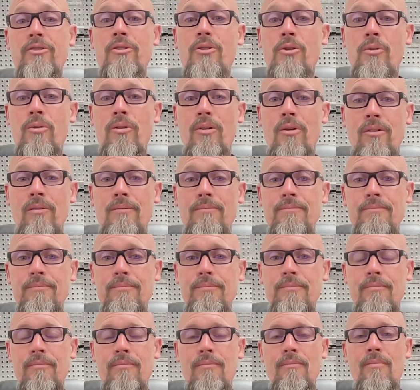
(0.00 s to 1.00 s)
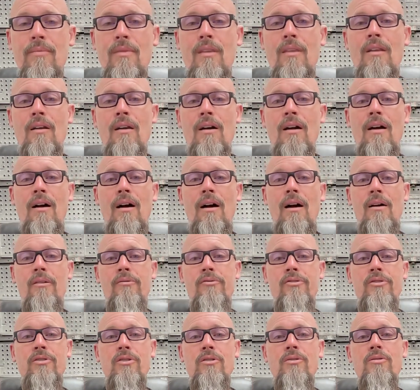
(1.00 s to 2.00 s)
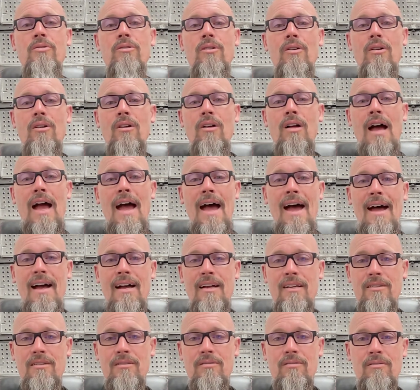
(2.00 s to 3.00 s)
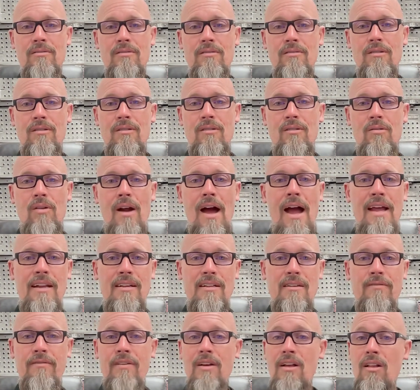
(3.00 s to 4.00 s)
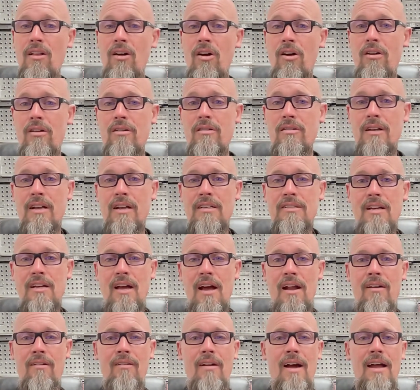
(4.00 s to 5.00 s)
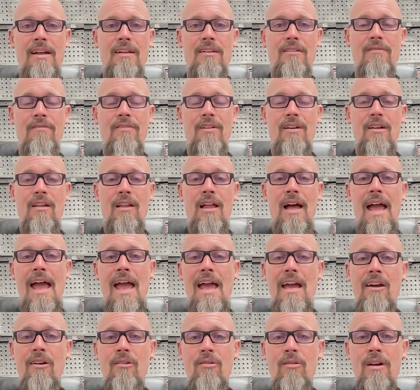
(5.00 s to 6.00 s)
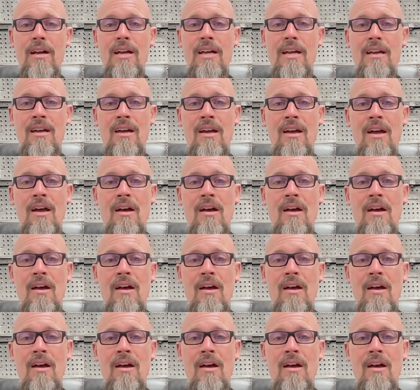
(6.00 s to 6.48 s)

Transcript: Doodle. Uh, Doodle has a right to feel hurt. He's got a right to feel angry.